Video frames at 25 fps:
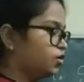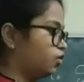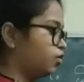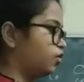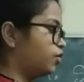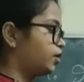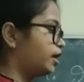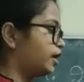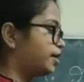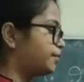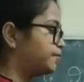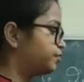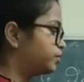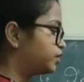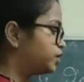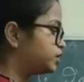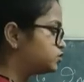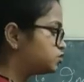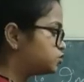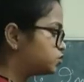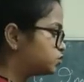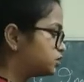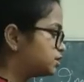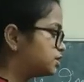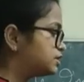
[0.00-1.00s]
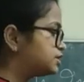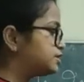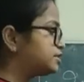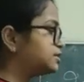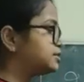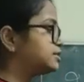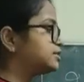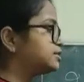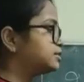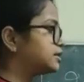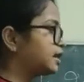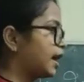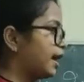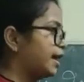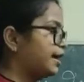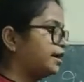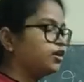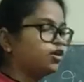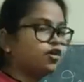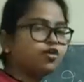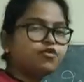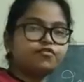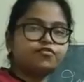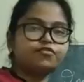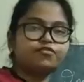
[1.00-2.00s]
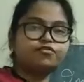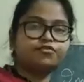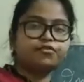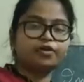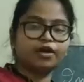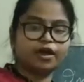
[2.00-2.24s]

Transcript: Okay, so this is kind of